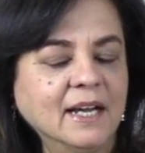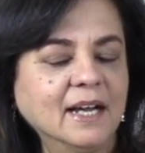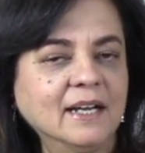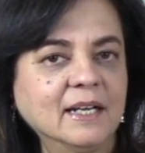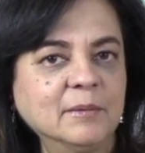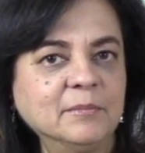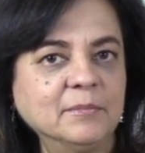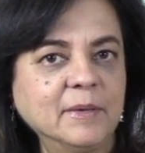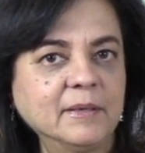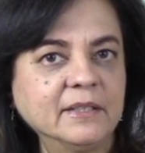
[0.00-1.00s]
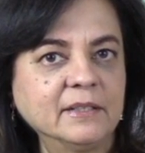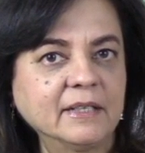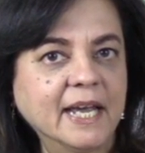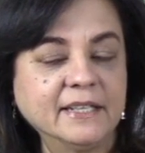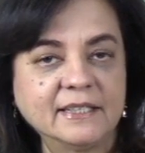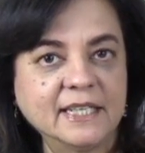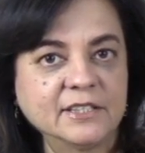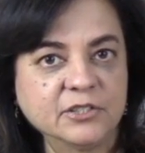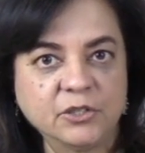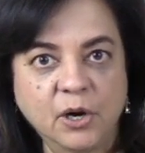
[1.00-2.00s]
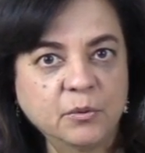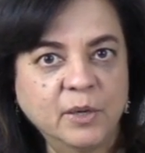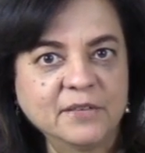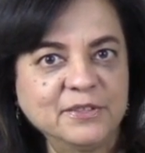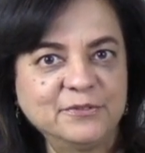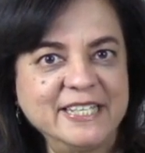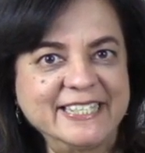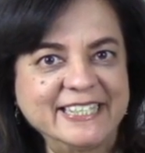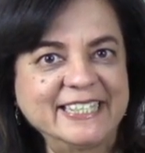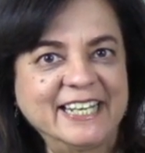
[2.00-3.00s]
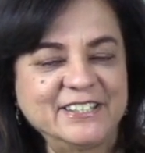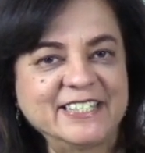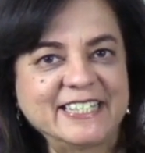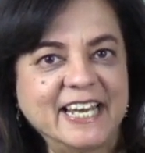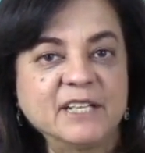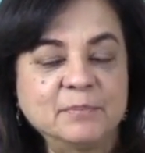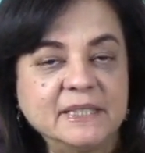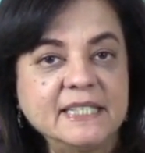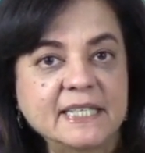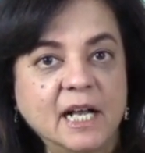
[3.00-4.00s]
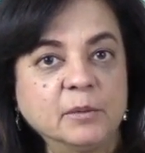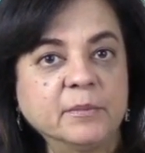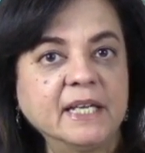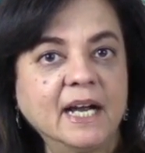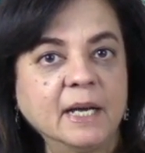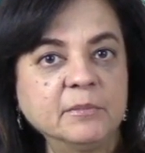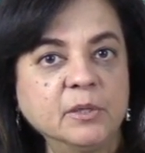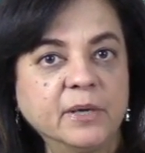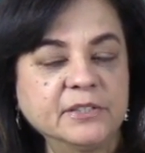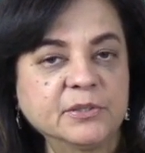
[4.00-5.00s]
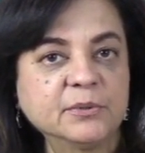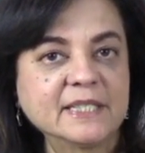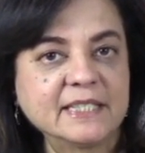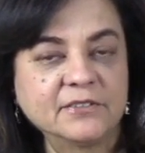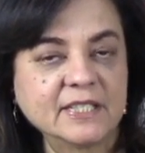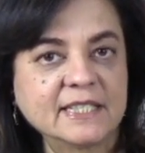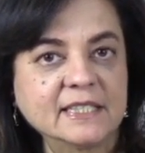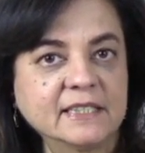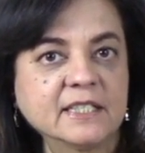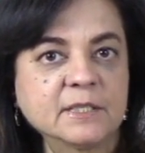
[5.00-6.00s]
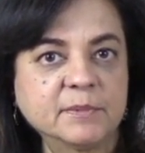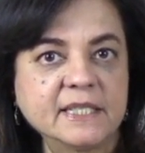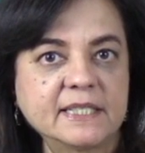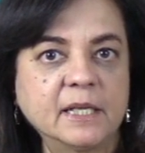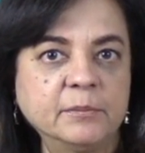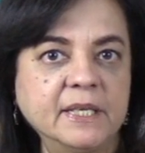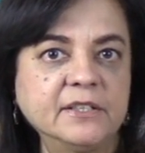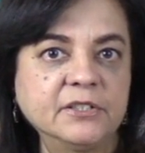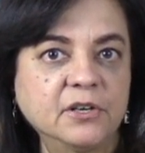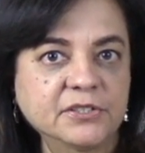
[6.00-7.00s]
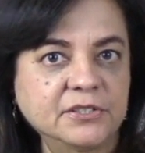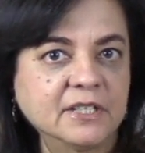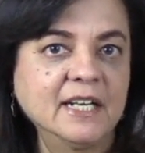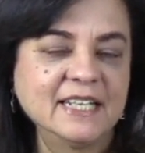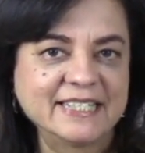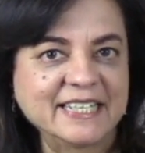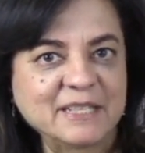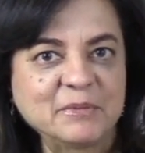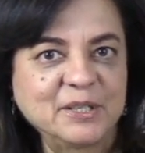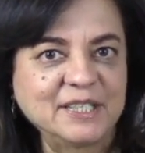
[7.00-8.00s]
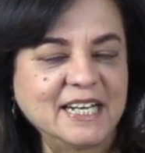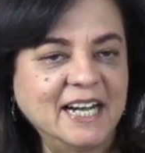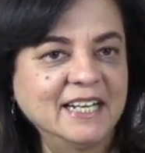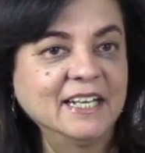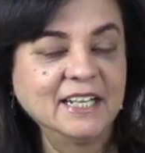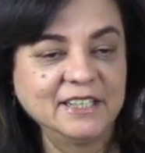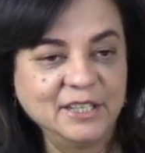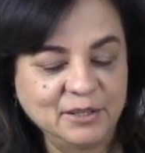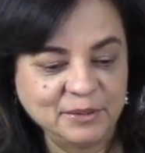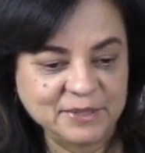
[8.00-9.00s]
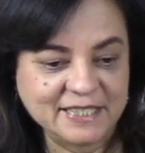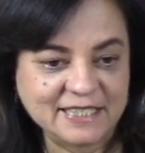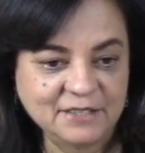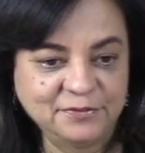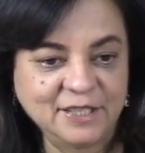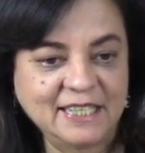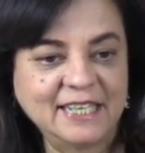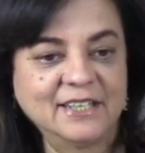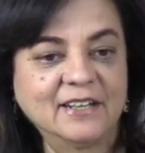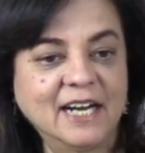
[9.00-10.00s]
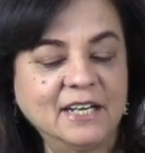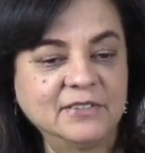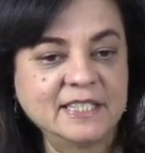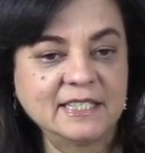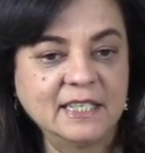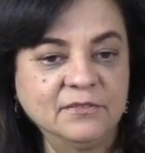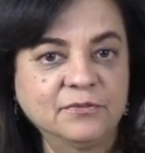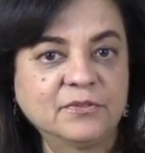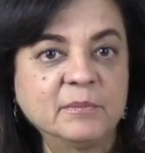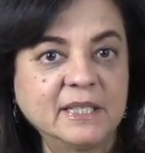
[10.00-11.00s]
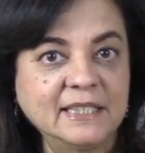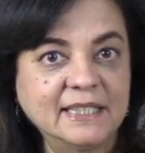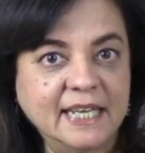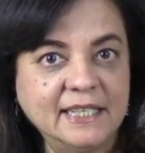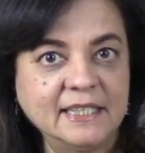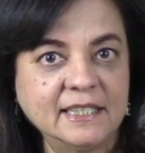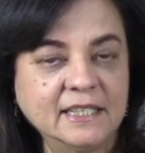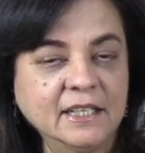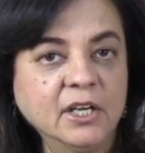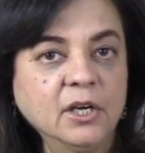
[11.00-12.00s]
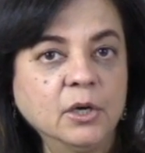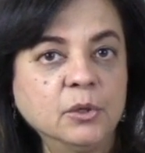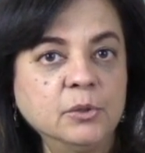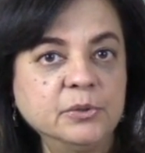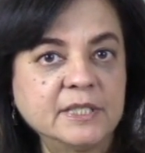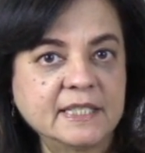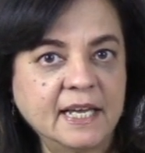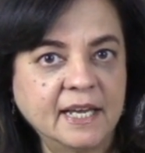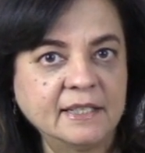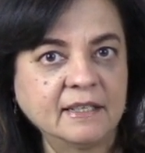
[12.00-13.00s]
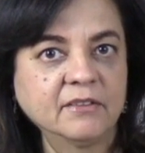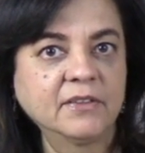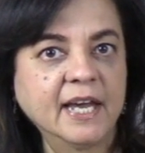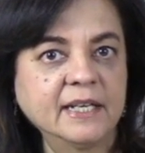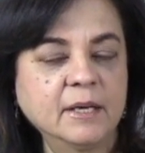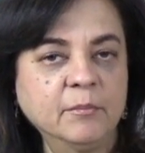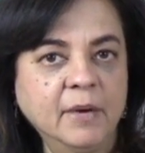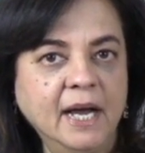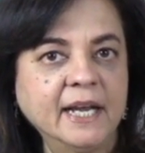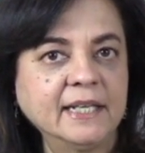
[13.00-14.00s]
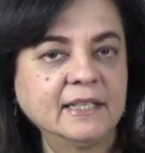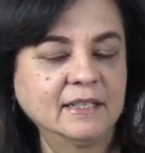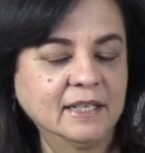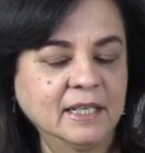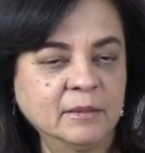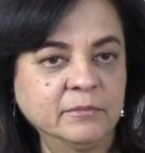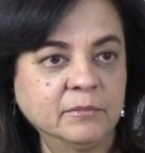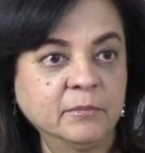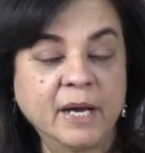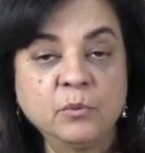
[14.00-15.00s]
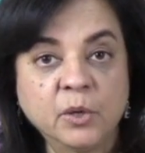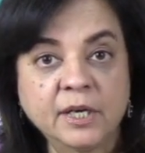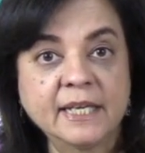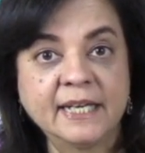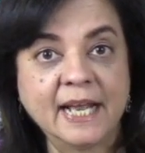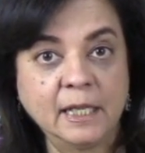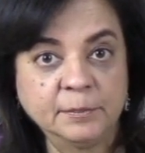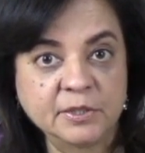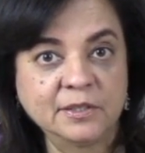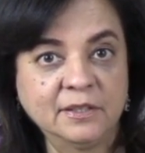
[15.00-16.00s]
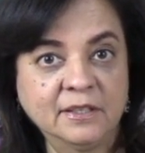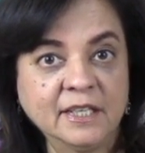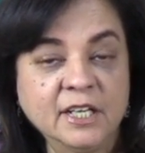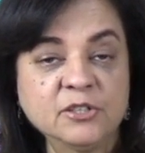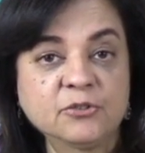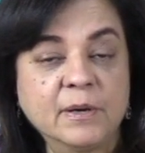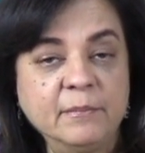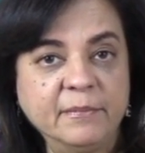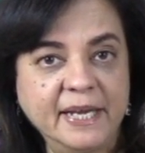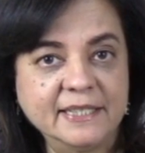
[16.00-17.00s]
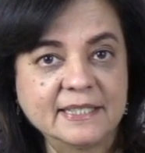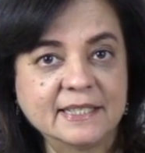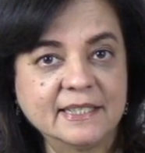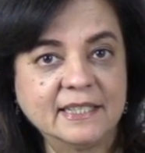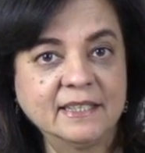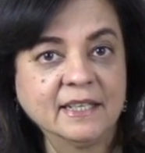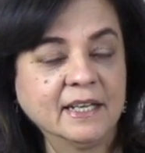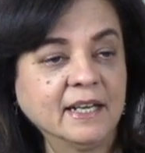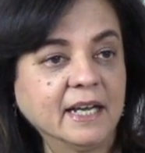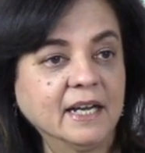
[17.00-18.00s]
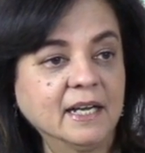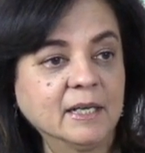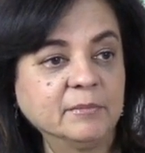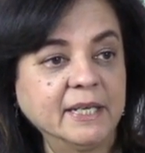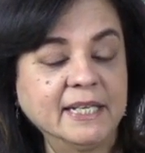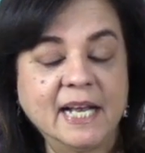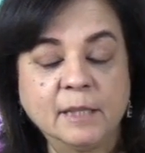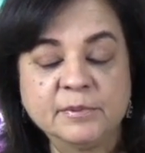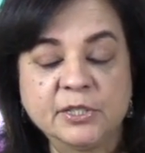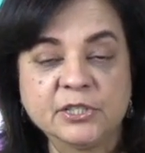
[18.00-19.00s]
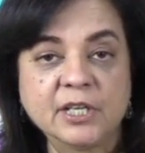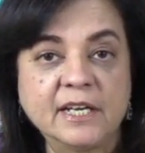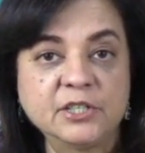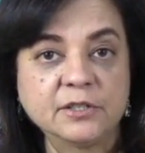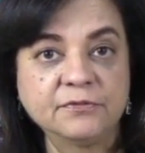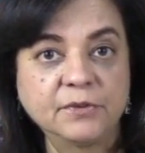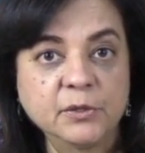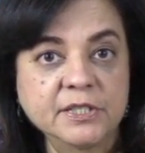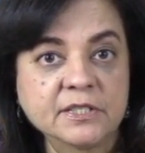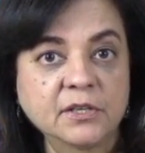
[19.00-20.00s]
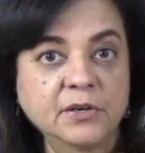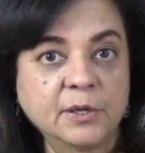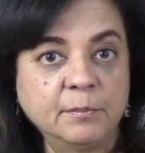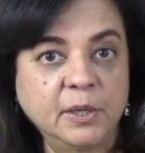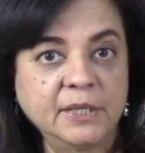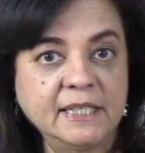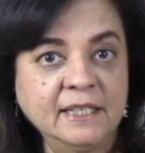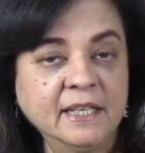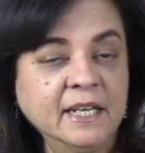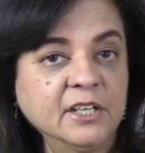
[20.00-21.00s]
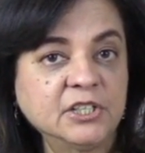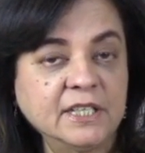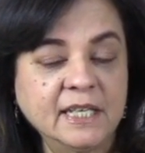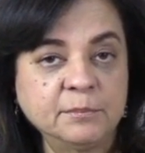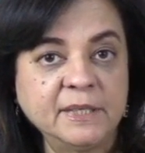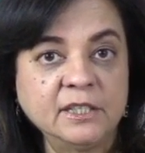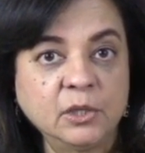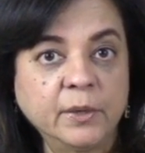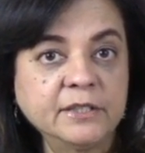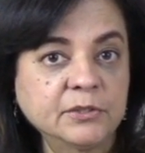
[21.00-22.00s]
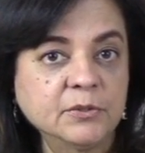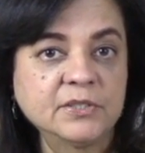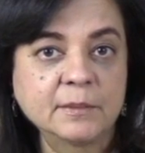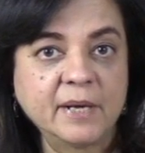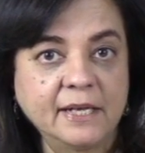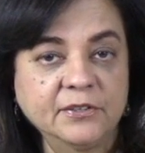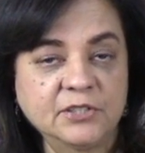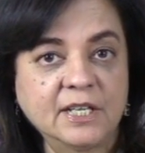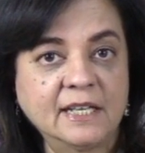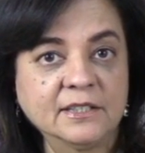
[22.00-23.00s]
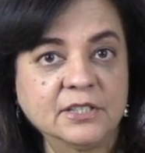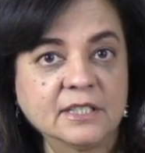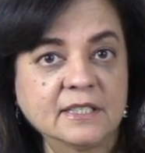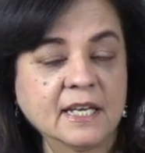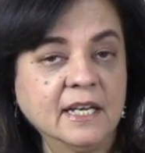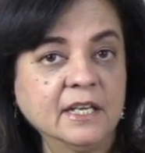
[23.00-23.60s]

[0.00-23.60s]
Um, and, and, it's not one of the recent letters saying, please help me, I'm going through a serious illness, please help me, the doctor says I'm going to die. No, it was a different letter I received from a lady who said that my, um, my work had helped her tremendously um, it helped her change her focus on her body. She had been going through some health challenges.